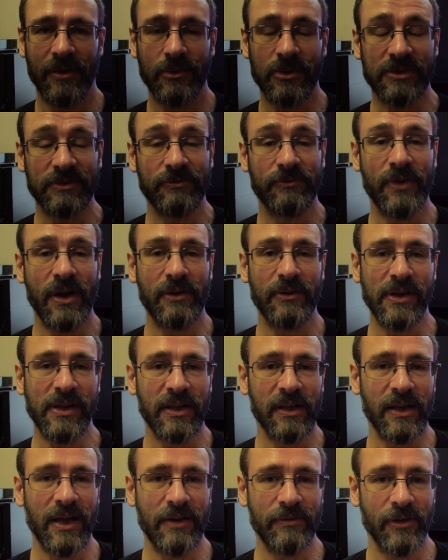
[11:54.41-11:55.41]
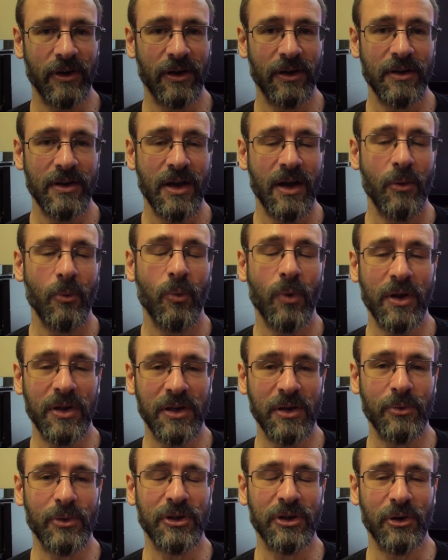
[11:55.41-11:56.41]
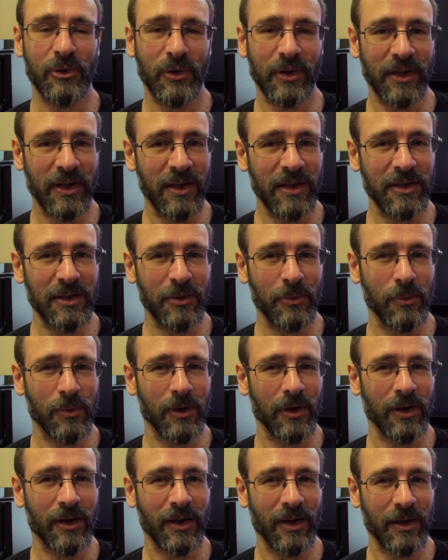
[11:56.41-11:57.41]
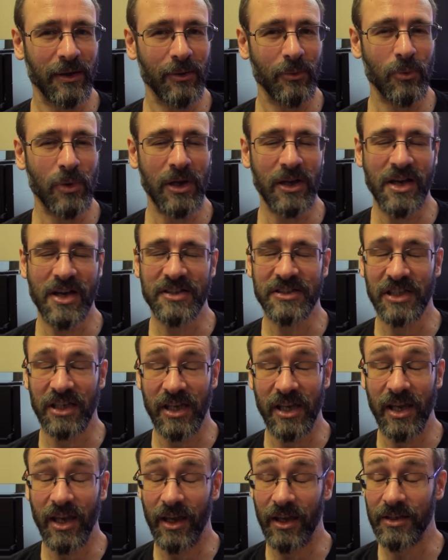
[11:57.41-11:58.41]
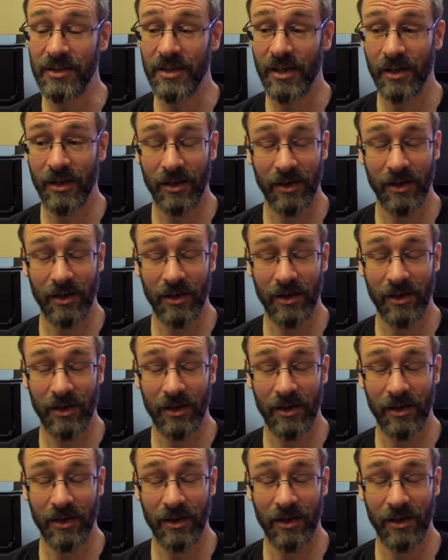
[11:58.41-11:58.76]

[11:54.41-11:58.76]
It was very clever. When you were doing it, you were like, well, as a kid,